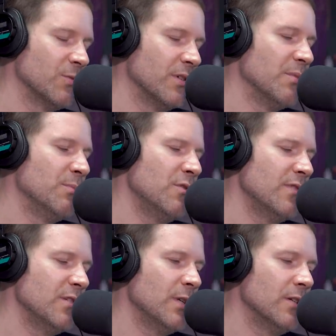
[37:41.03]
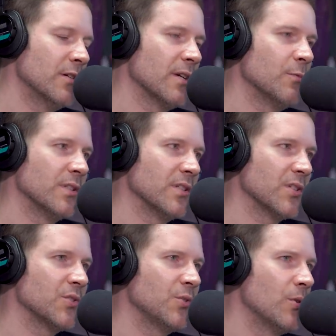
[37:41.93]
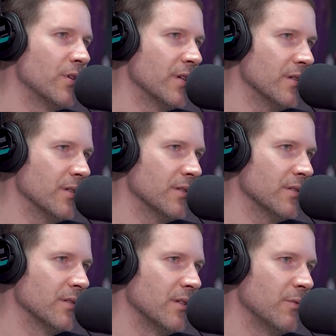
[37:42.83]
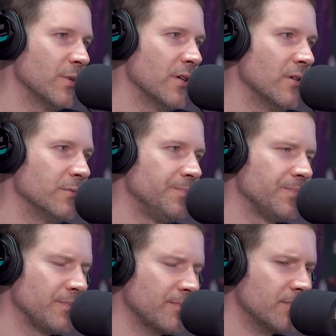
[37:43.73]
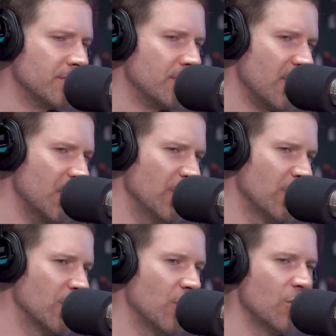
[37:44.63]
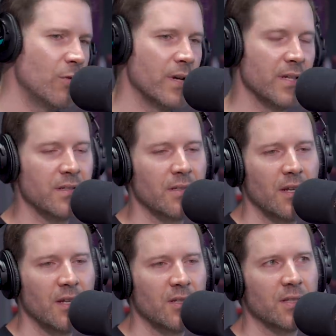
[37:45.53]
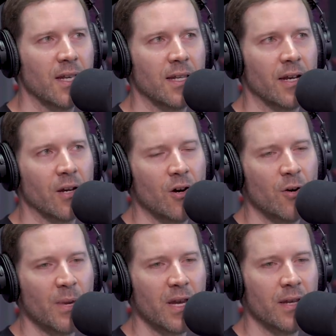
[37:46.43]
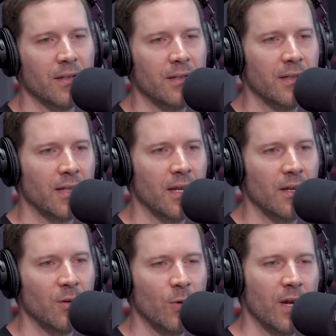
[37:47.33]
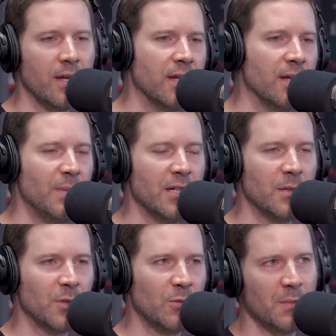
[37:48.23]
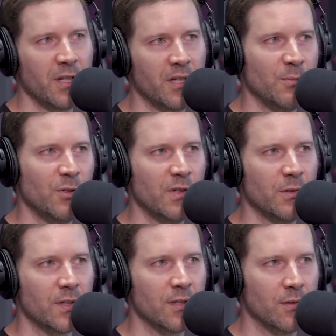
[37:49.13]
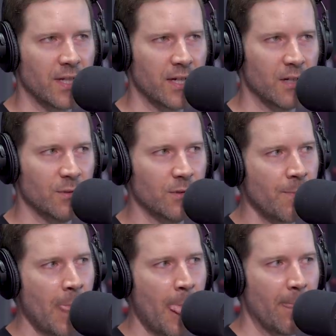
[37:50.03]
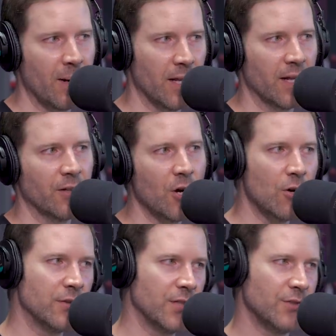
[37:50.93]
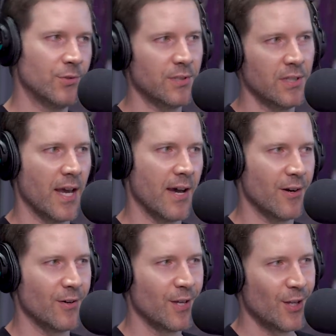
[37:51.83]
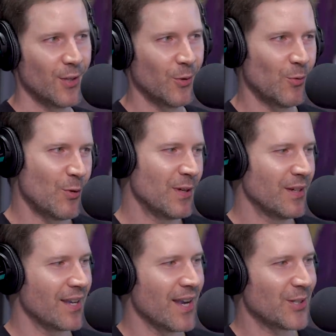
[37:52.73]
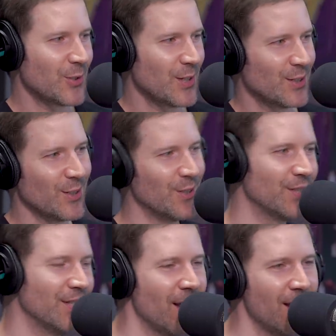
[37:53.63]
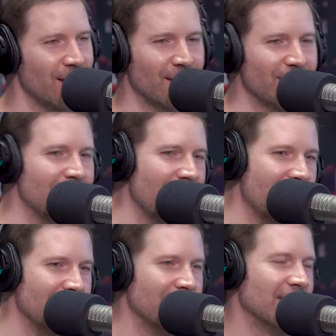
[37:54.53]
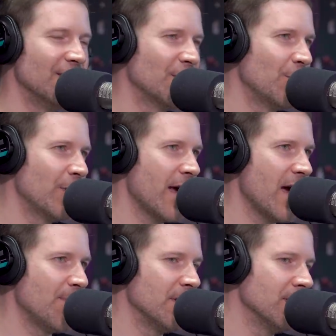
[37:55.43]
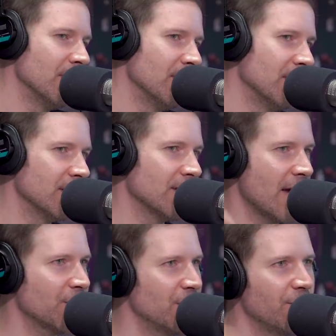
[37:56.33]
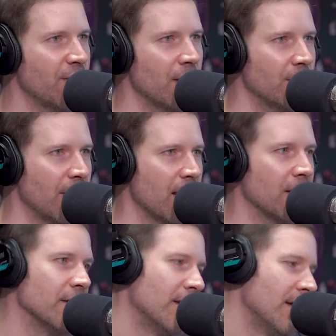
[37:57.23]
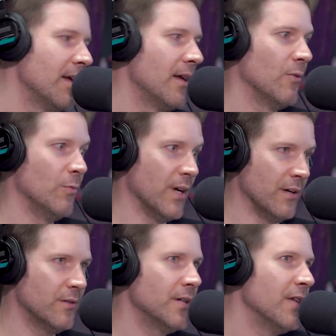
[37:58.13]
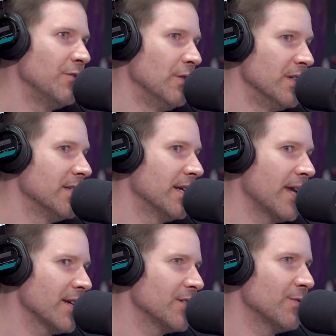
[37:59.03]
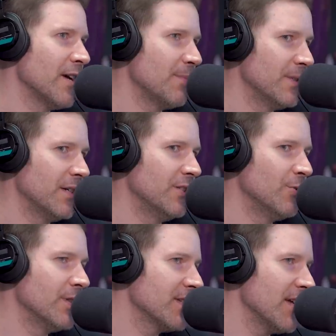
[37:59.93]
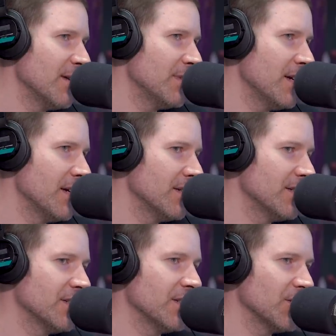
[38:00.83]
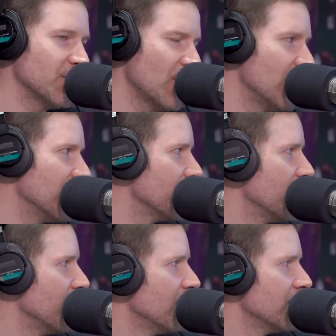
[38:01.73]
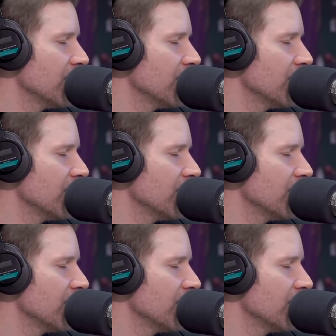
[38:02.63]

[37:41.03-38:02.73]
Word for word: Well, in the movie, we look at what the story is. We don't mm -hmm. we don't always say like, oh, man, the way they beat up the women in the movie was so terrible. They're like, no, did you see how the woman got tricked and this and that and this and that and look at what happened and this is how she fell down well, if you listen to gangster rap, they're doing the same thing. It's just a song. Mm-hmm.